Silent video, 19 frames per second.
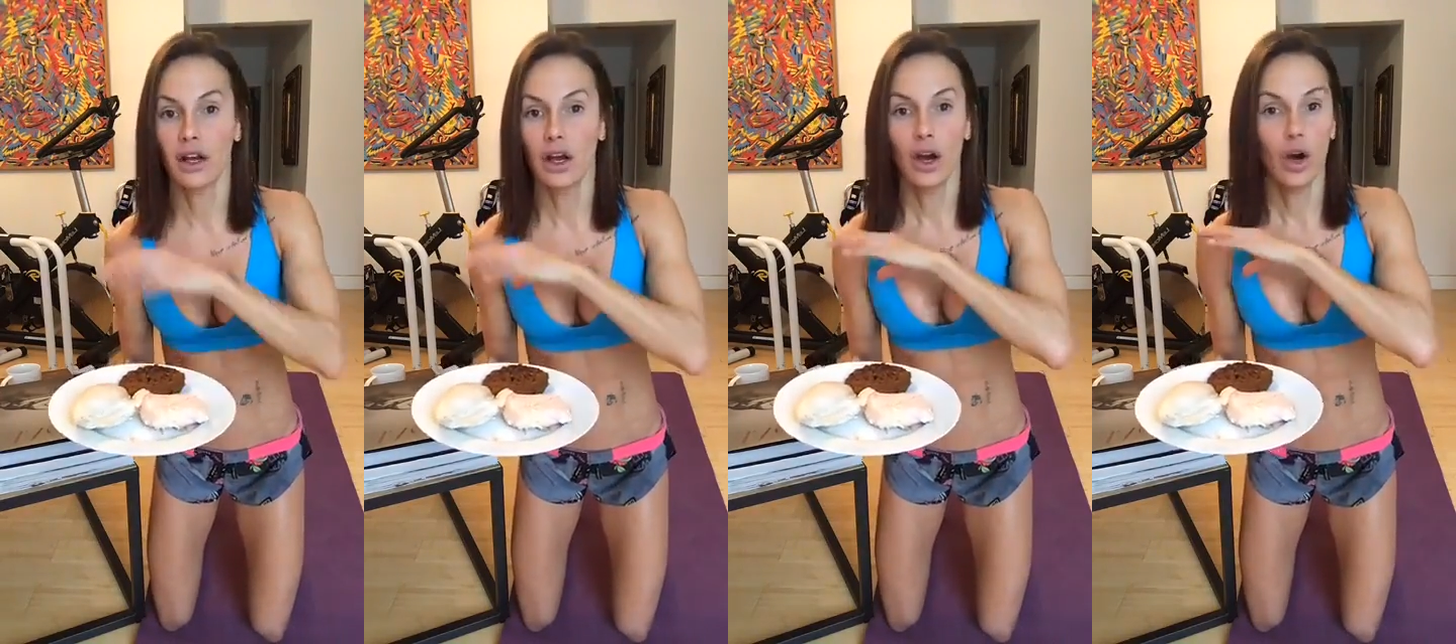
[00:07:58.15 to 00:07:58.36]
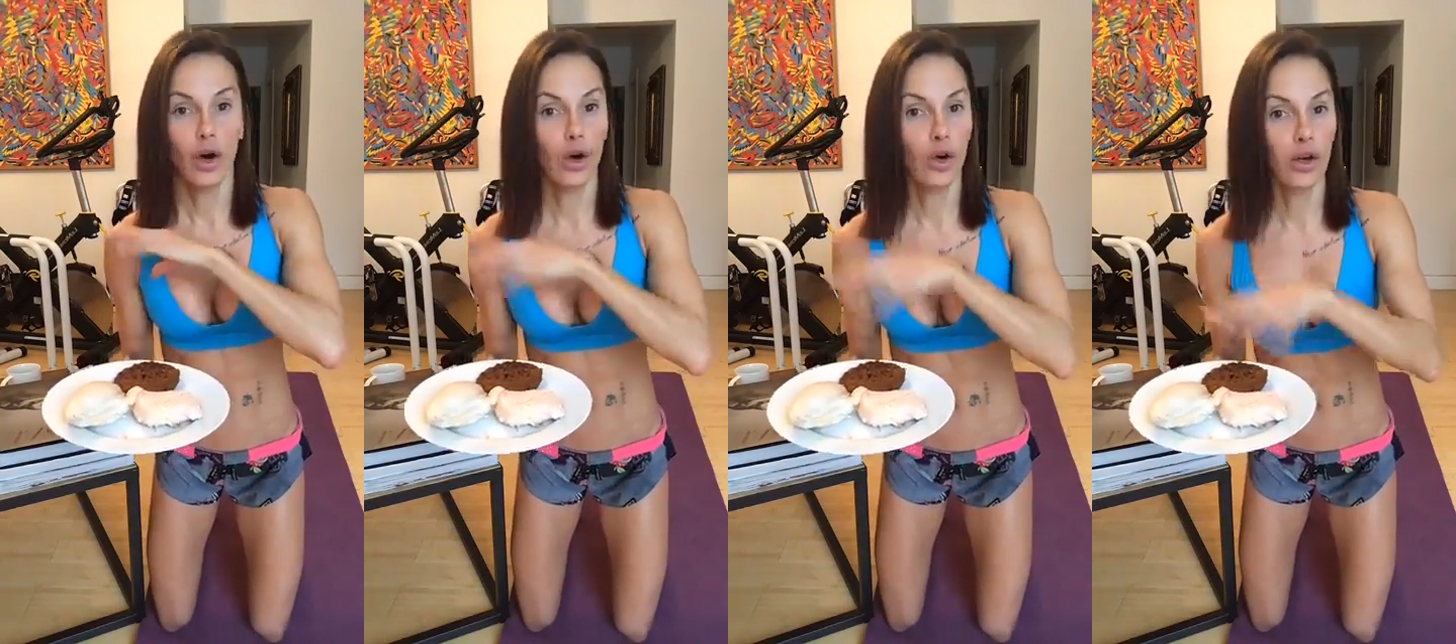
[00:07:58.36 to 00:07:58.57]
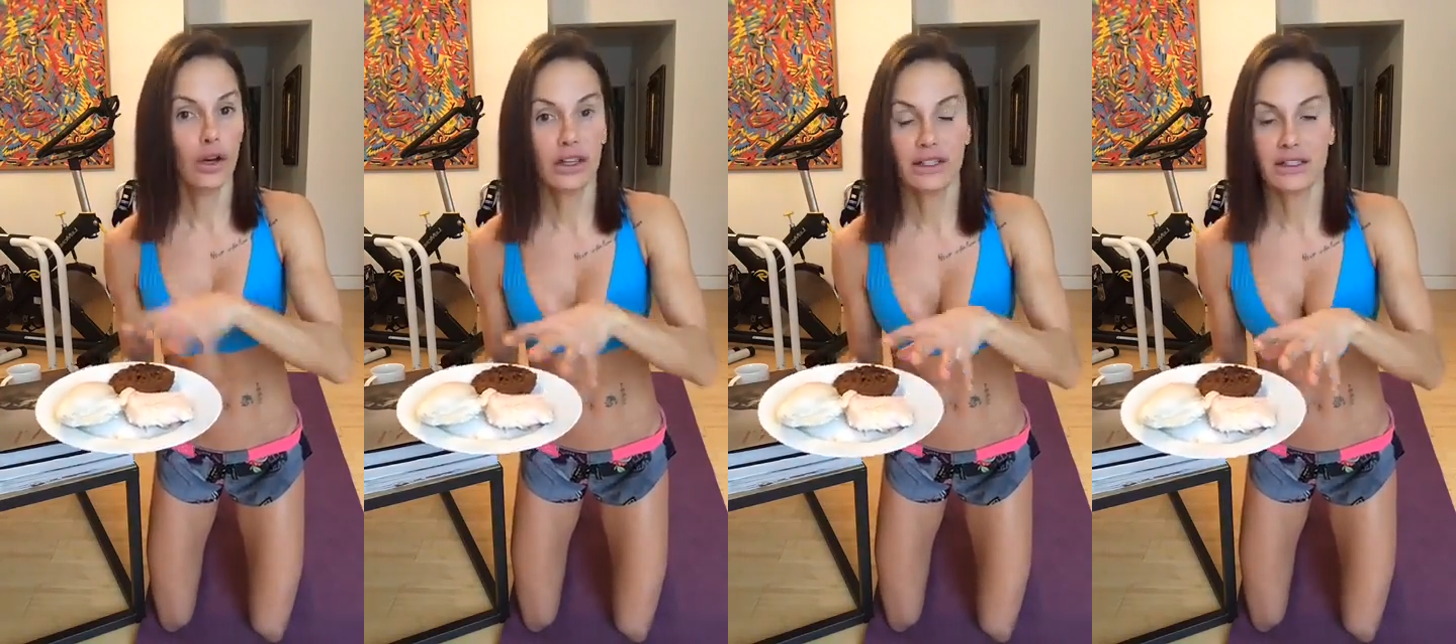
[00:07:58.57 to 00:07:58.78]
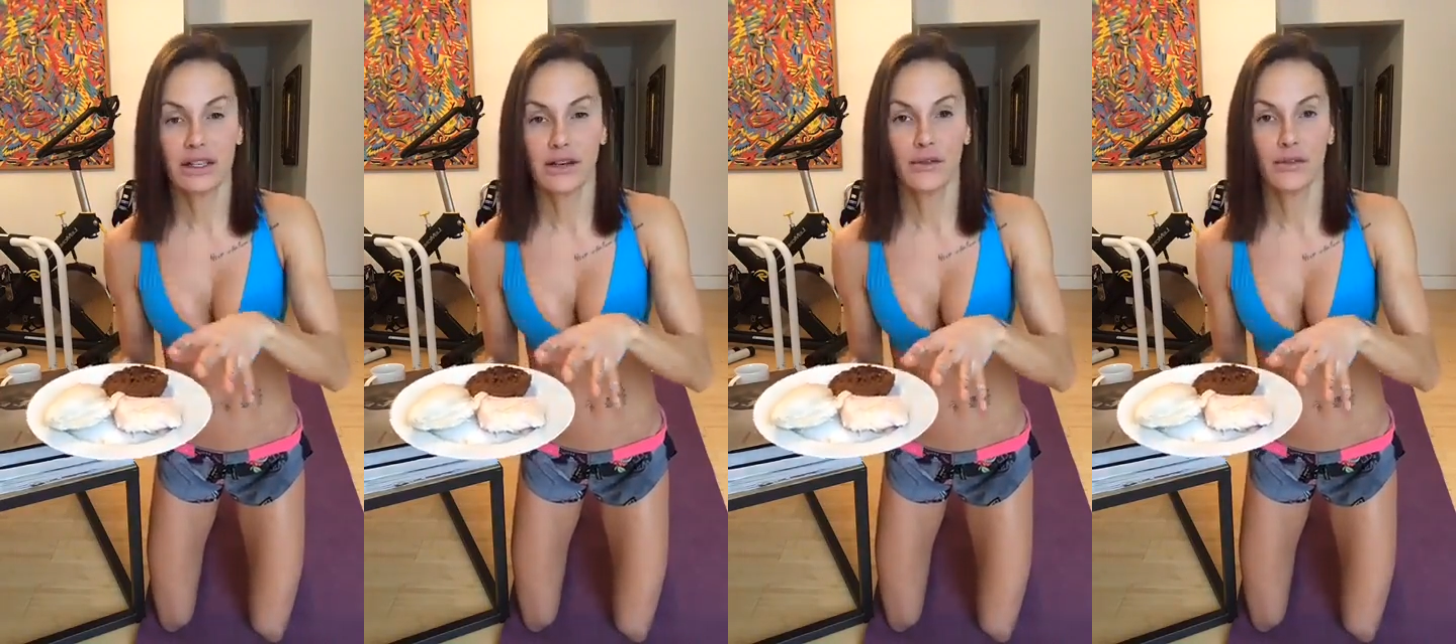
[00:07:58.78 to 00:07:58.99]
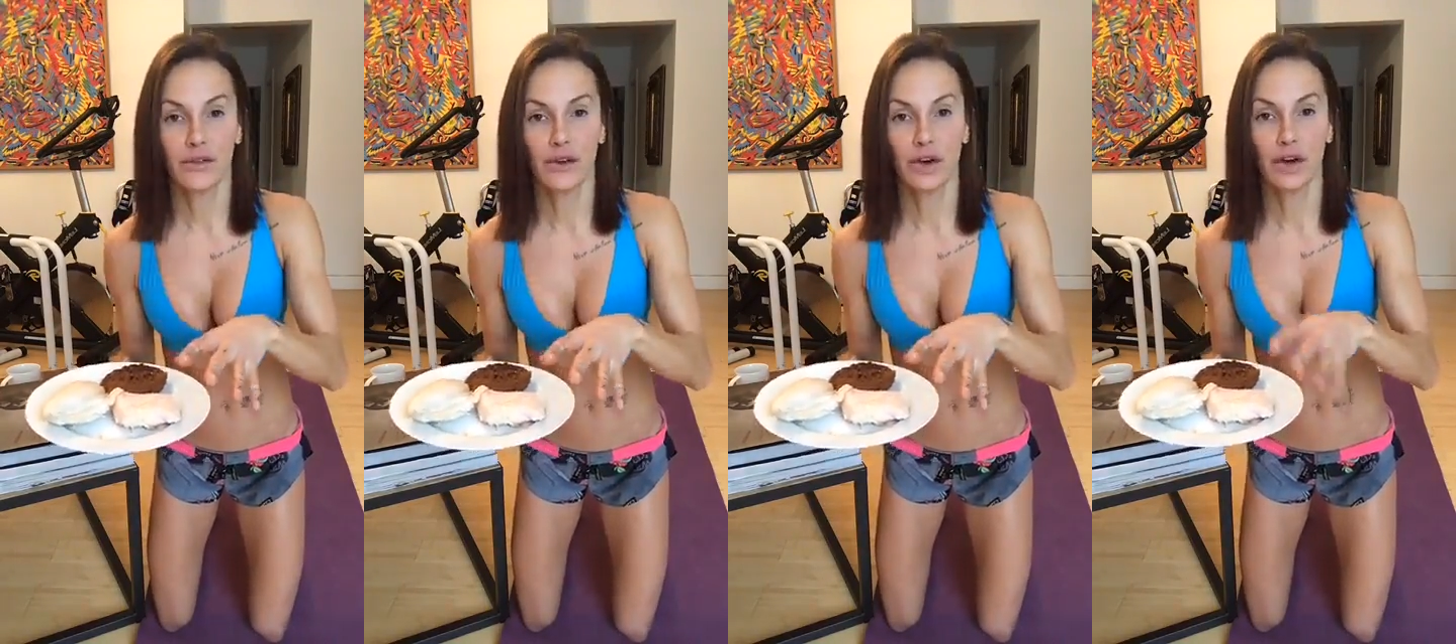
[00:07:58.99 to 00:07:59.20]
all in tin
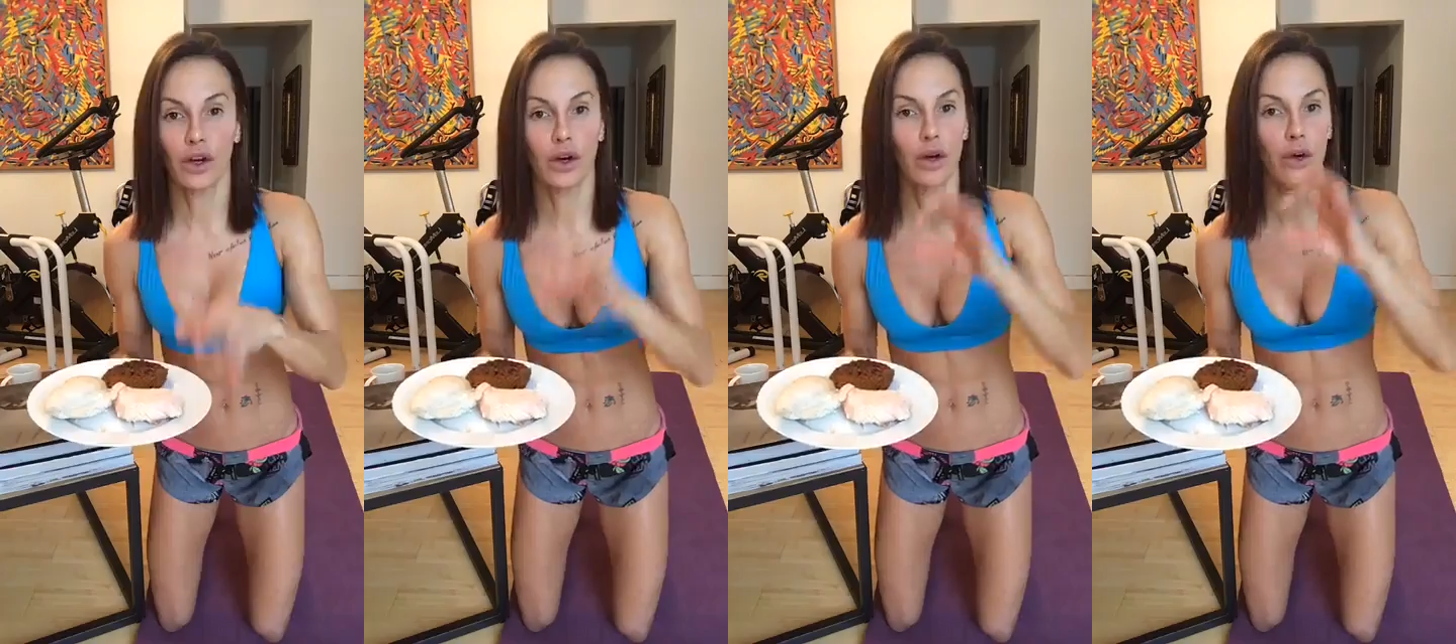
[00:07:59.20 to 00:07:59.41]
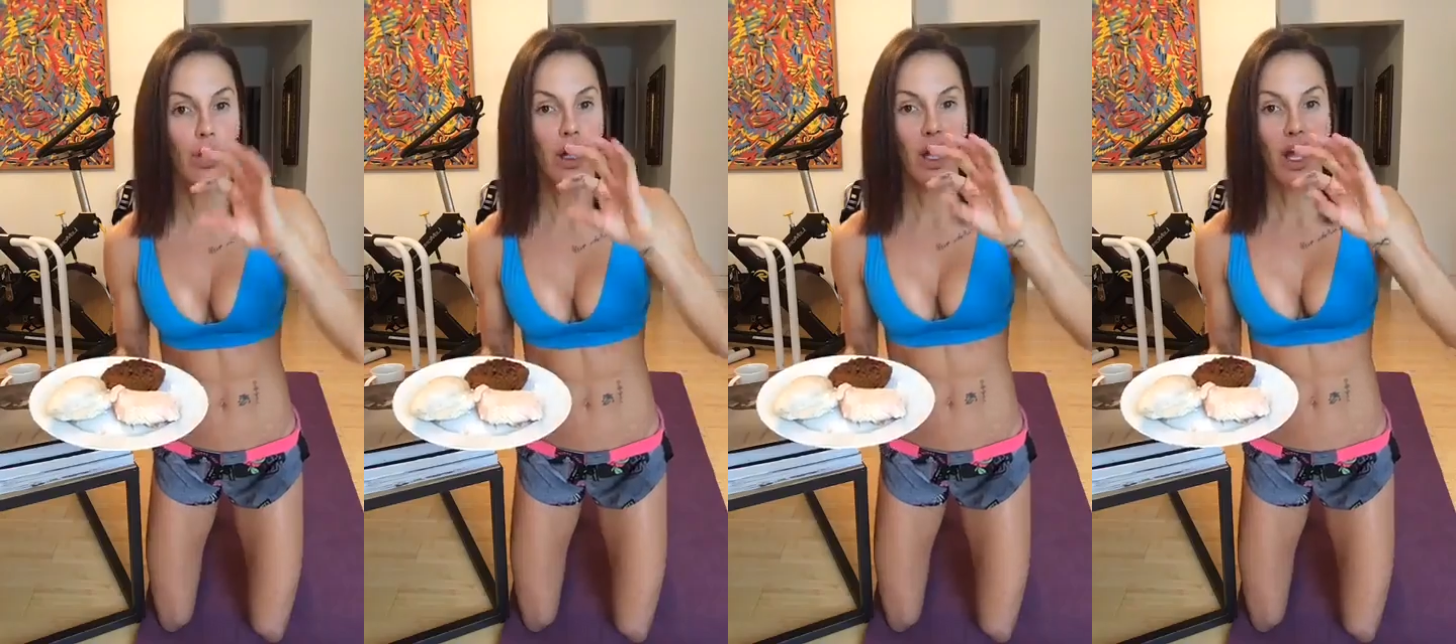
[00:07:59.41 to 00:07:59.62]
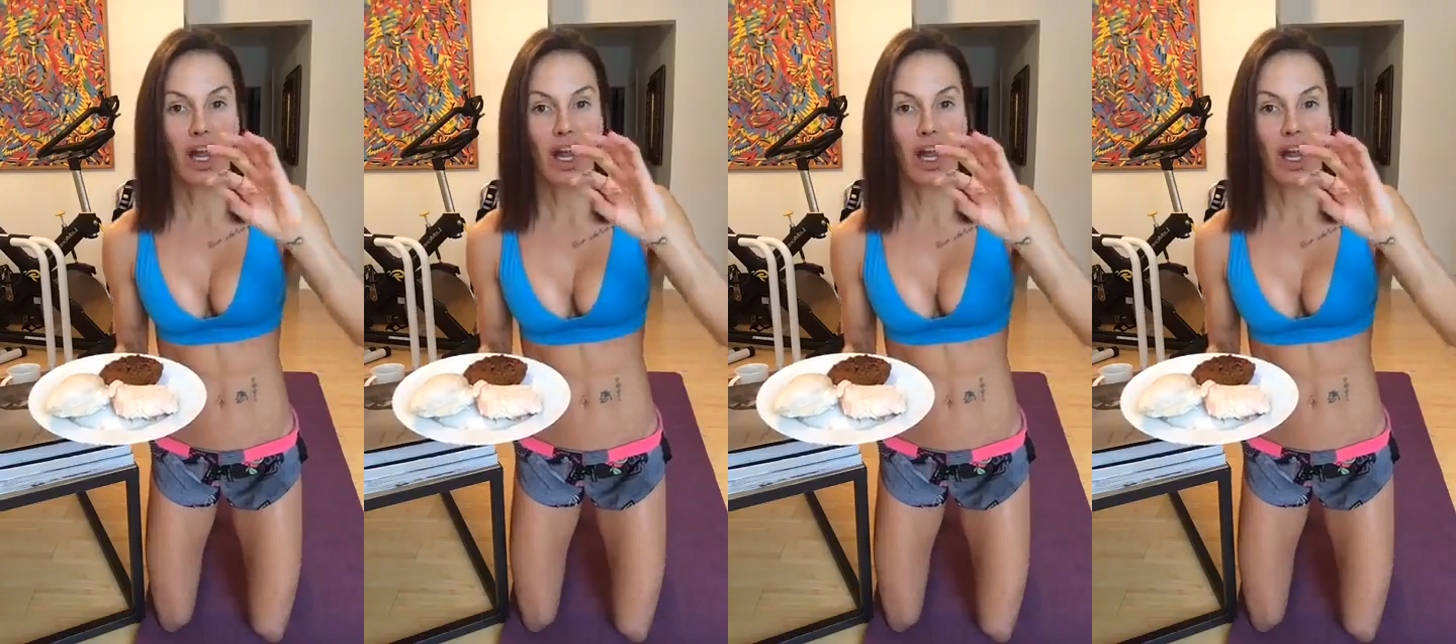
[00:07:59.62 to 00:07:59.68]
foil,